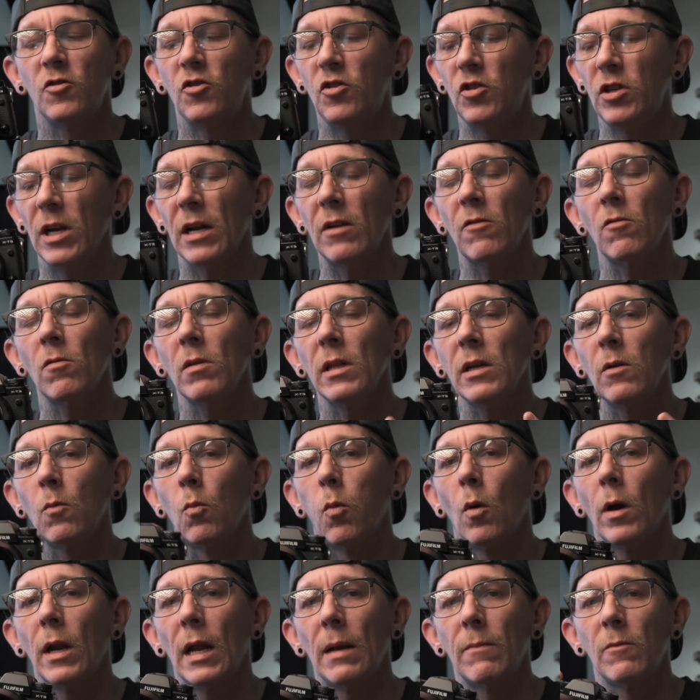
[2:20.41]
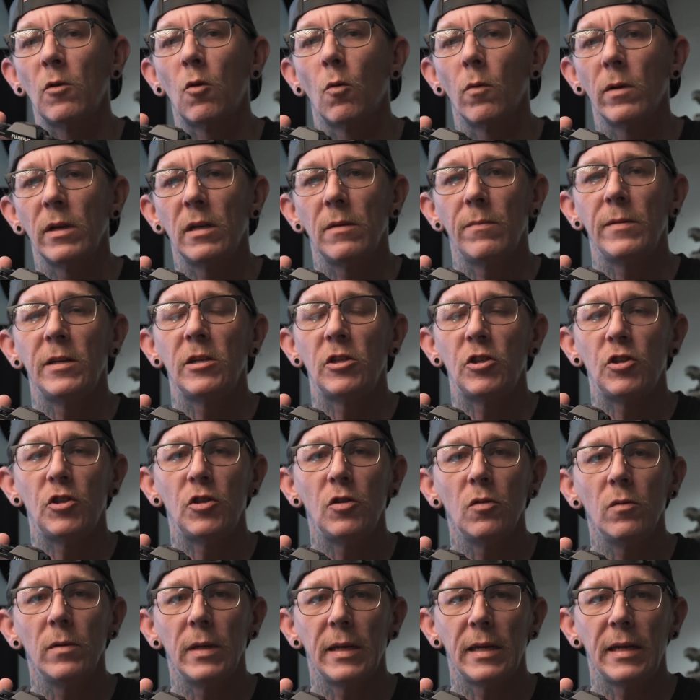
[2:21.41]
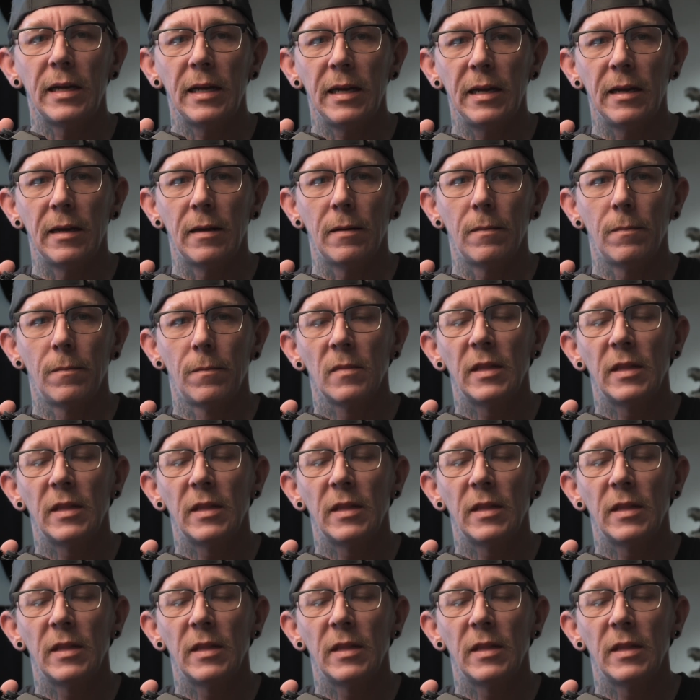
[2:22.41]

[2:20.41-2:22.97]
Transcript: generally what I'm going to be shooting in.